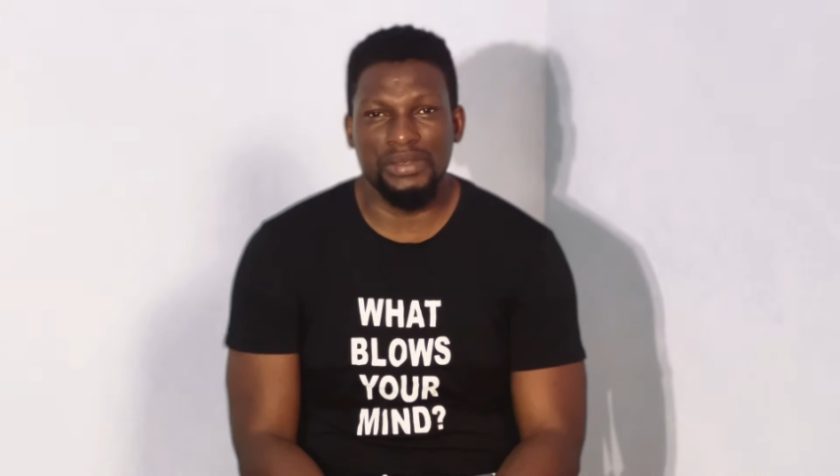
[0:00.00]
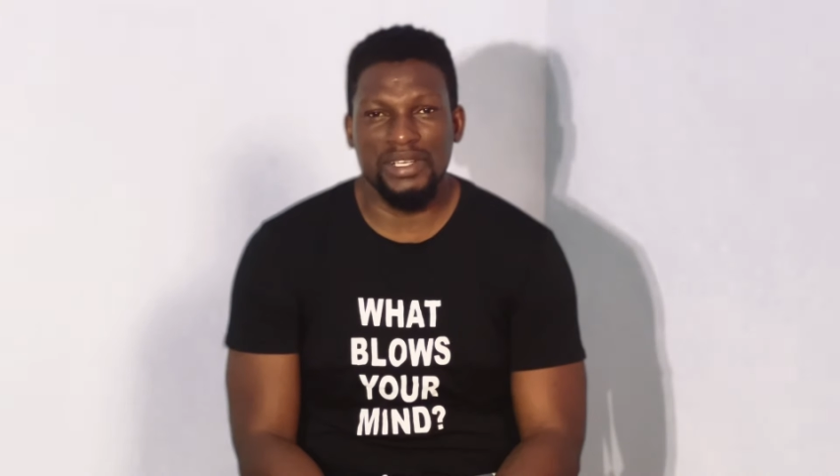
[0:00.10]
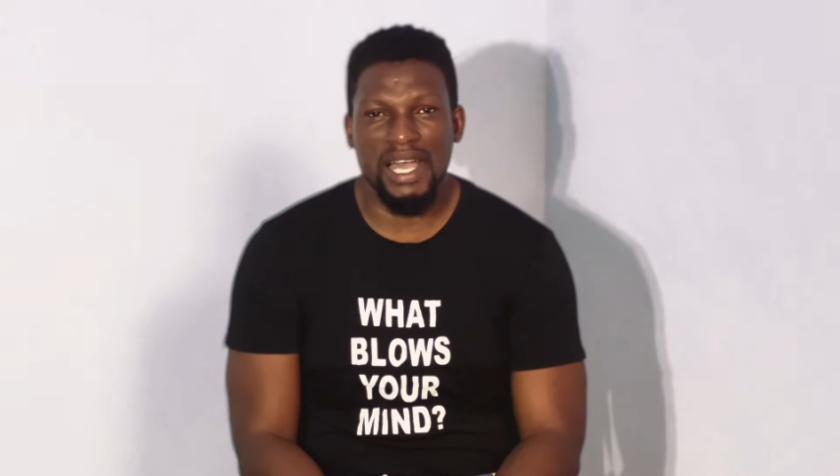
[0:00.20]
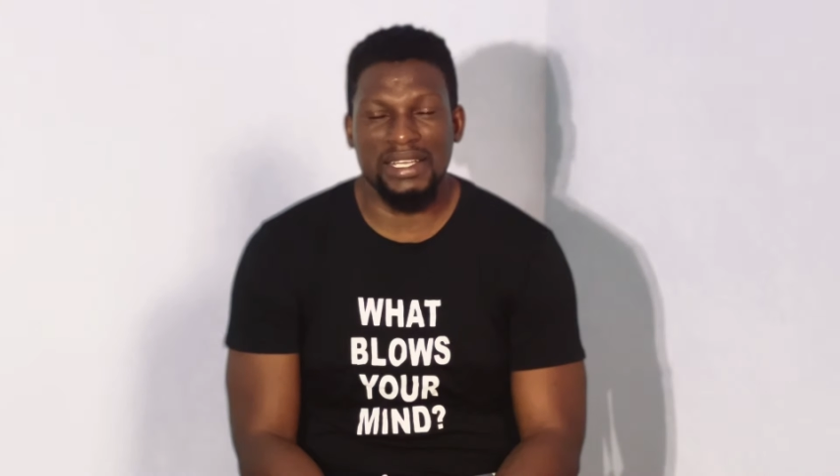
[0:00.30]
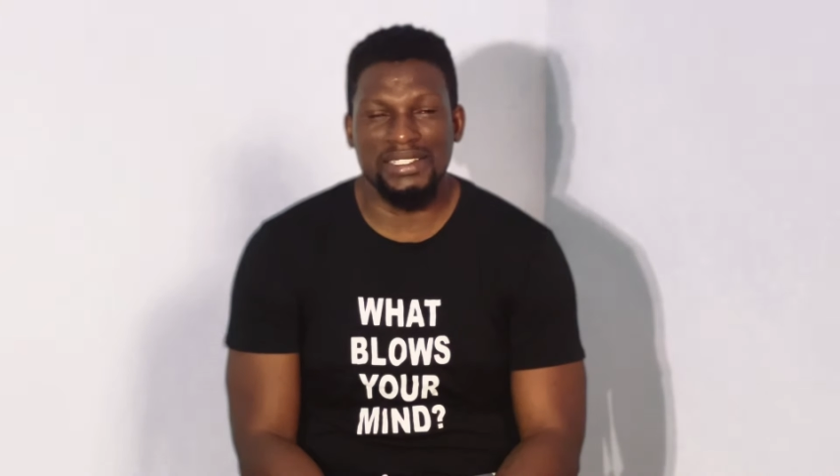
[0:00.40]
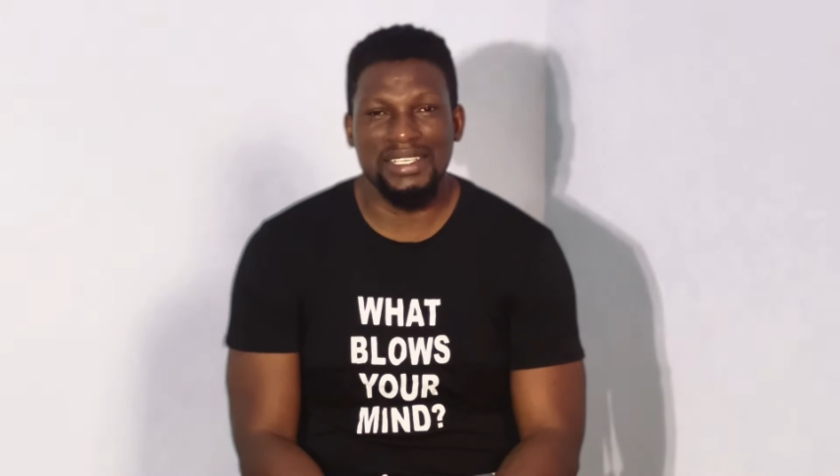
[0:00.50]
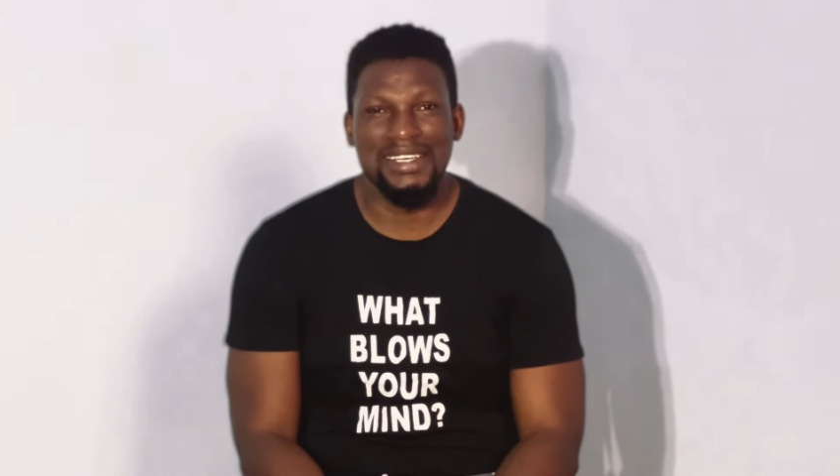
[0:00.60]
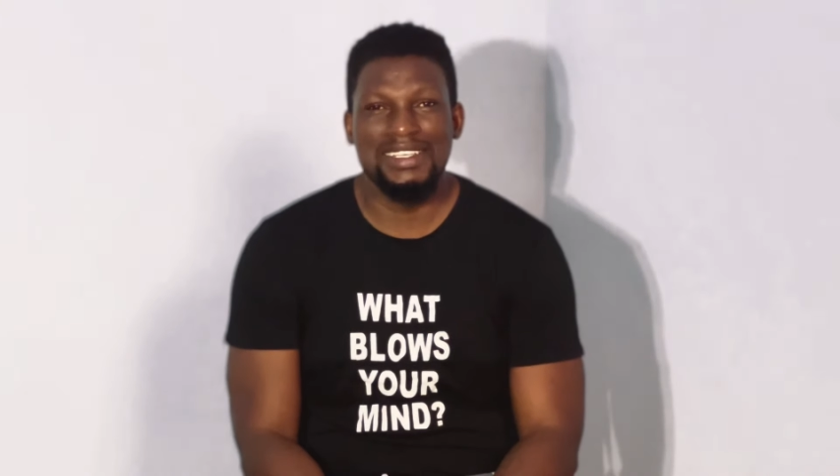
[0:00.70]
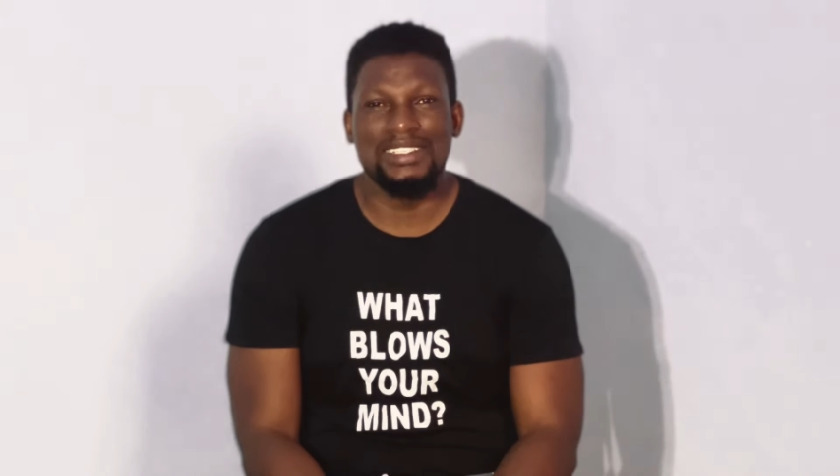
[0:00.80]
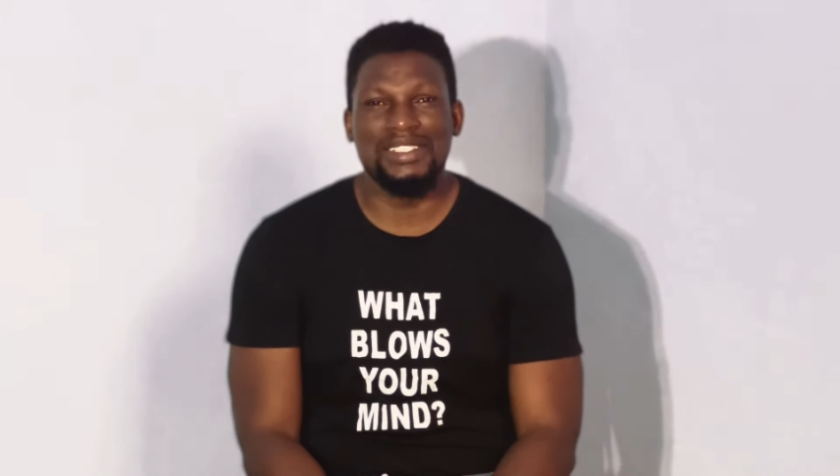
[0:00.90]
guys.
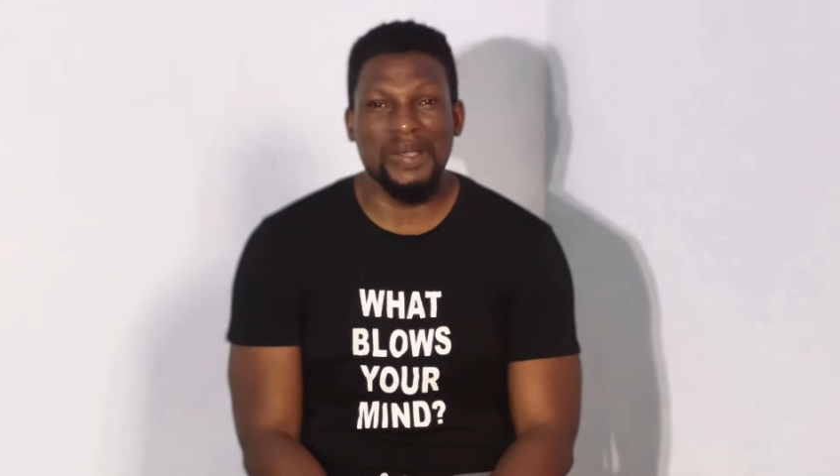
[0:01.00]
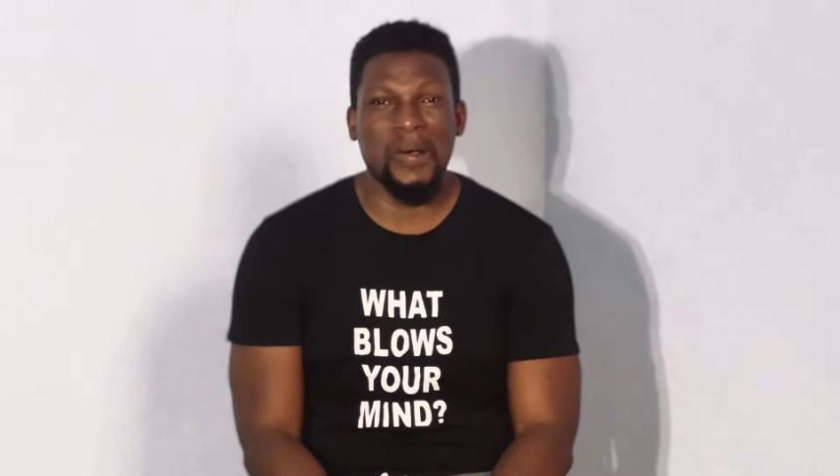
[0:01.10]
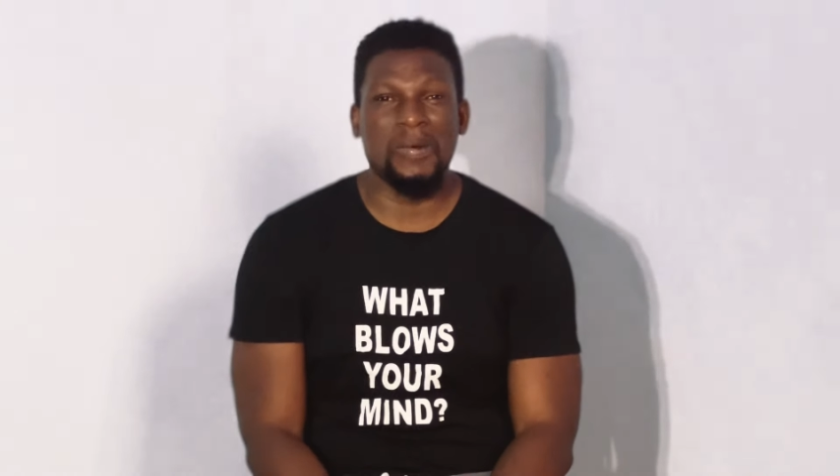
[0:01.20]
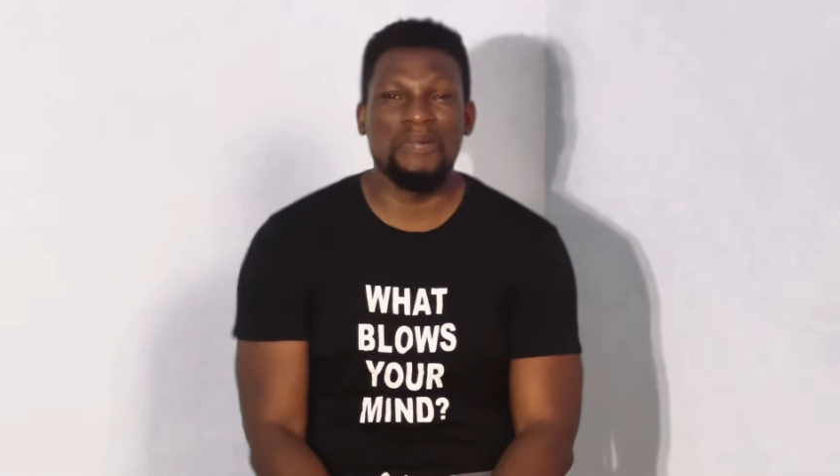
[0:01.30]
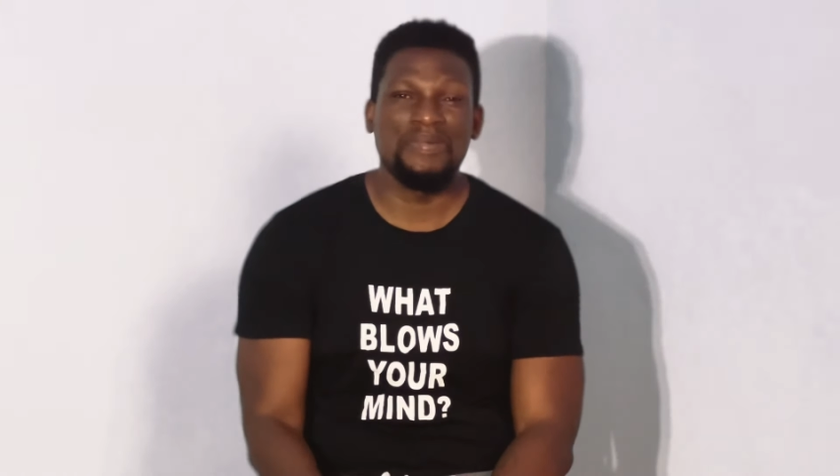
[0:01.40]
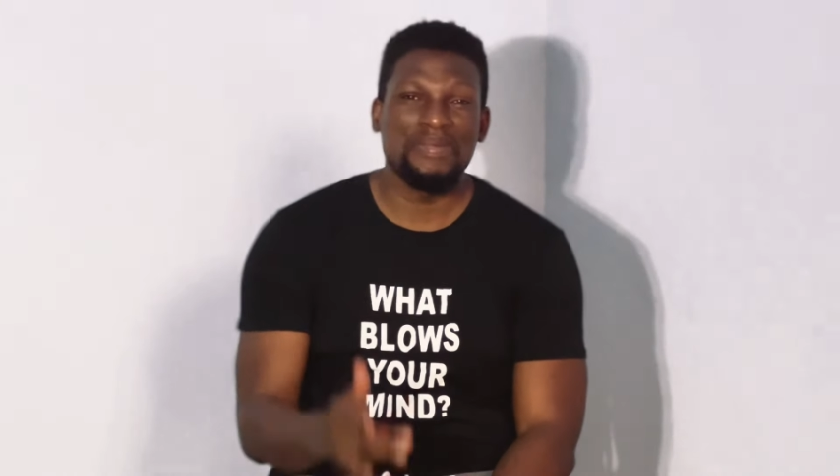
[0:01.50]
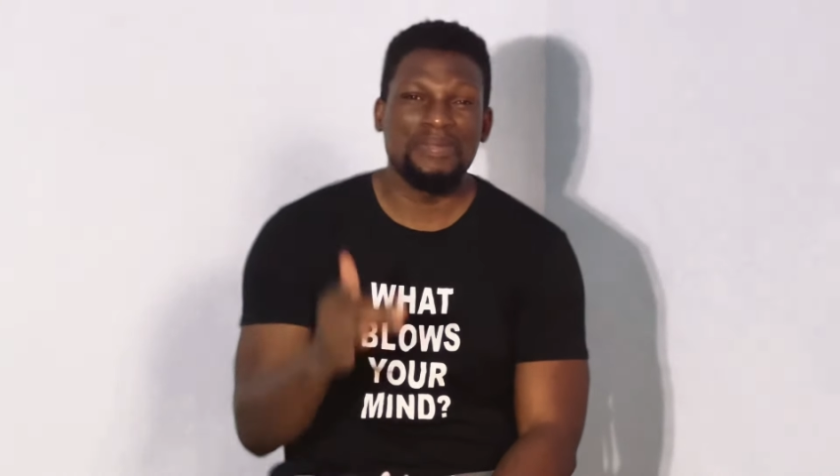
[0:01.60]
So